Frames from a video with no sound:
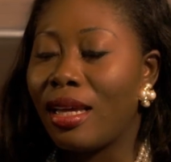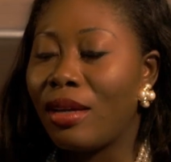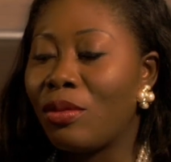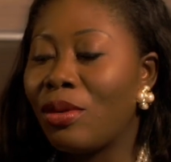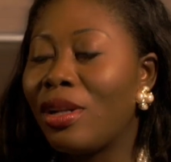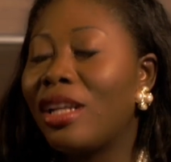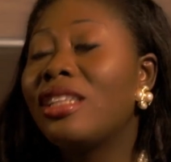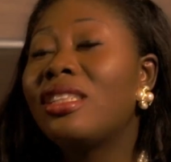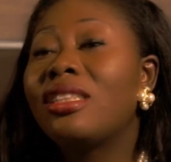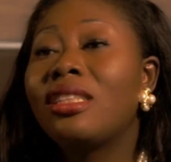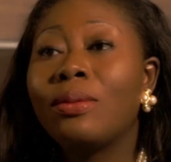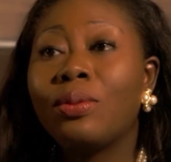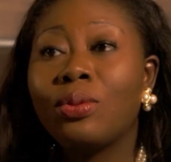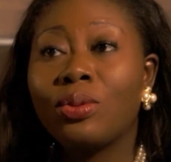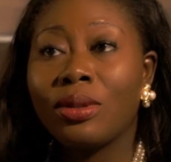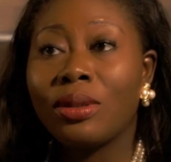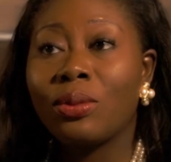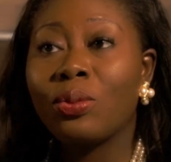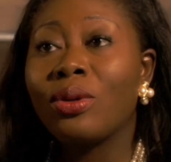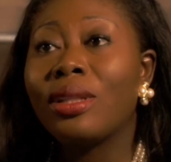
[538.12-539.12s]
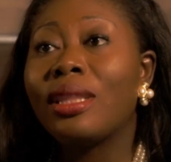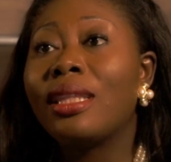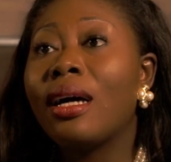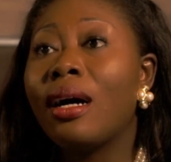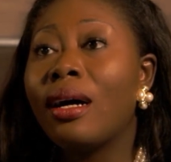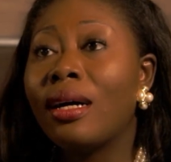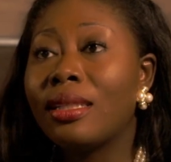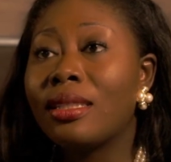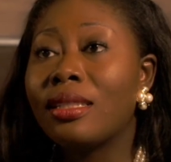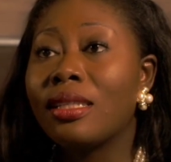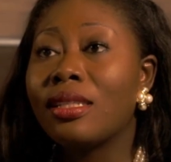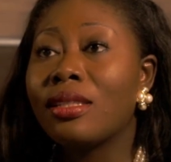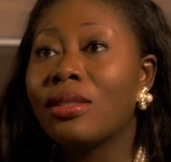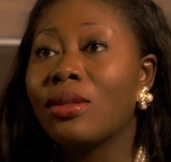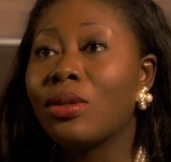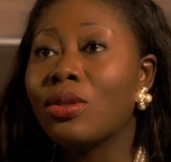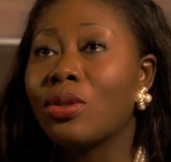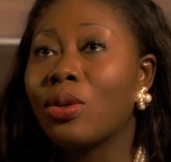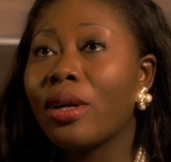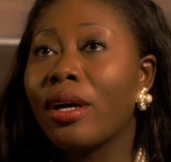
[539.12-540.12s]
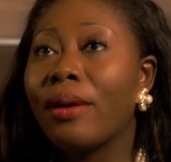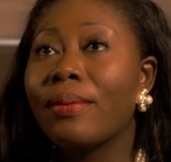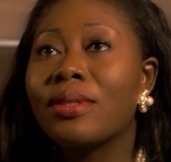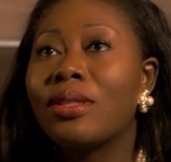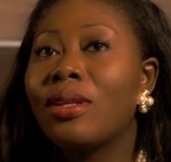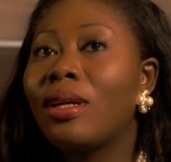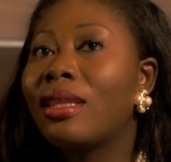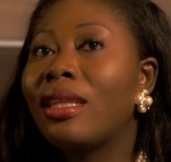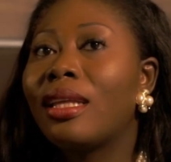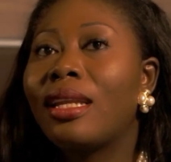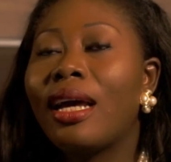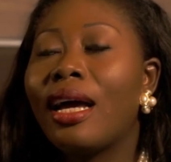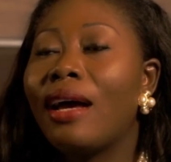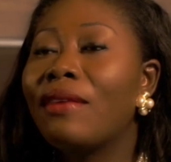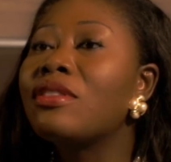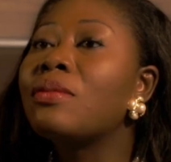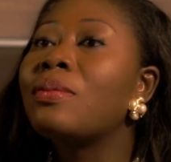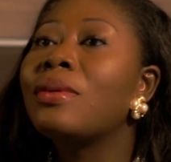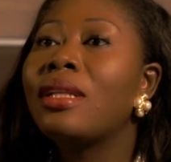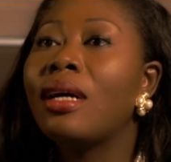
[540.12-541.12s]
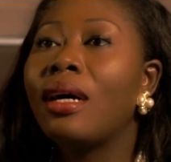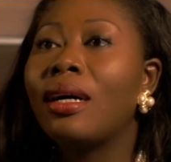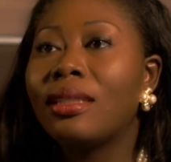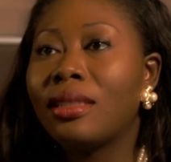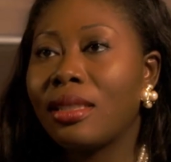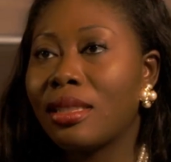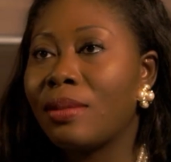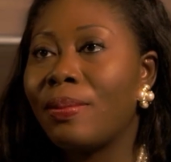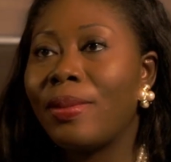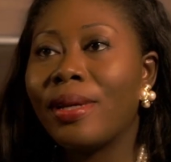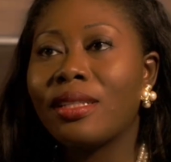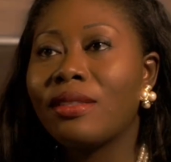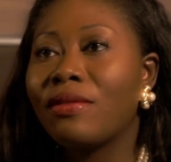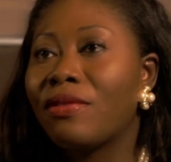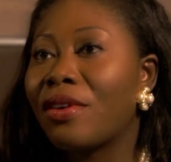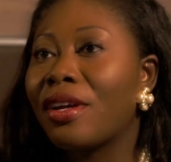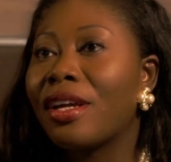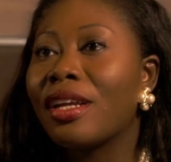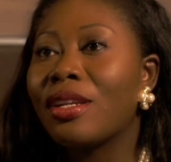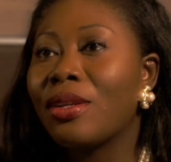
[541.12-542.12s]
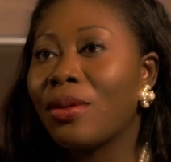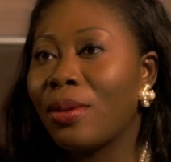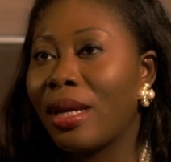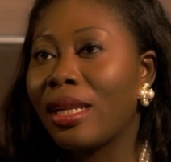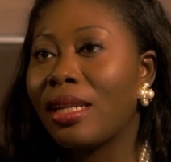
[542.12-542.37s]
relationship with the artist also helps. Not that I have to be the artist's best friend or